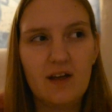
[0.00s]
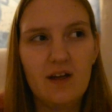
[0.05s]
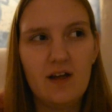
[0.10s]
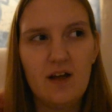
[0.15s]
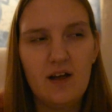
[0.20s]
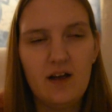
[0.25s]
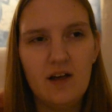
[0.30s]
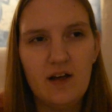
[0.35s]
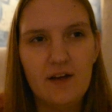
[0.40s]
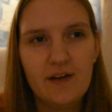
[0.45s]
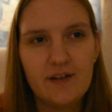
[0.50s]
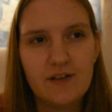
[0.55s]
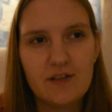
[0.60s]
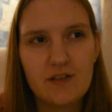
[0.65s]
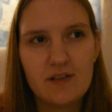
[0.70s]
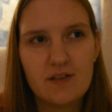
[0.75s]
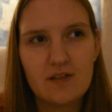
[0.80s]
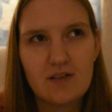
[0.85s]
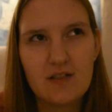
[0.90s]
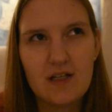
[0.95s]

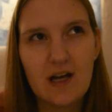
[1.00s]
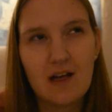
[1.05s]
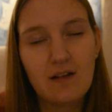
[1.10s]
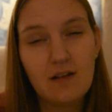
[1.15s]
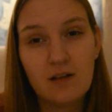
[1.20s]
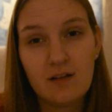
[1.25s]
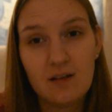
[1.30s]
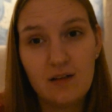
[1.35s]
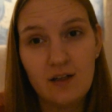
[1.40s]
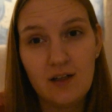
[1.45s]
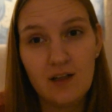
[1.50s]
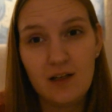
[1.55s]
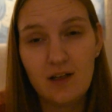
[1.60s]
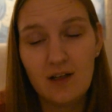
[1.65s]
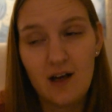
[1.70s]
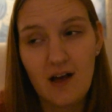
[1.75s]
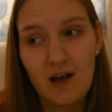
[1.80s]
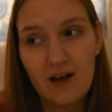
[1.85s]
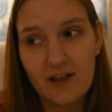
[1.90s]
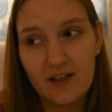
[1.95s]
And
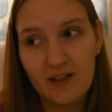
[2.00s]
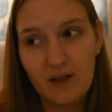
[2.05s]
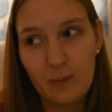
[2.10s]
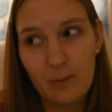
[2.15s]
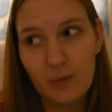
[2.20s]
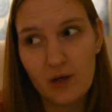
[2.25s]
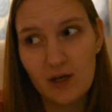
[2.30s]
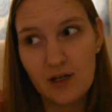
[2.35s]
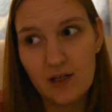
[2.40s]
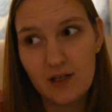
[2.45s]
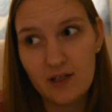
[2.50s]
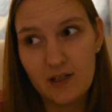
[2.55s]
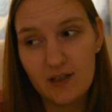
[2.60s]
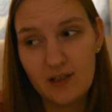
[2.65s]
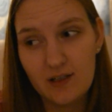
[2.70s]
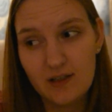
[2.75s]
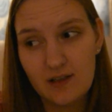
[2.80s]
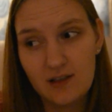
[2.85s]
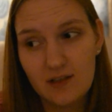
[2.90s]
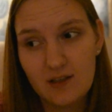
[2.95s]
technically I can
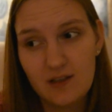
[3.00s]
buy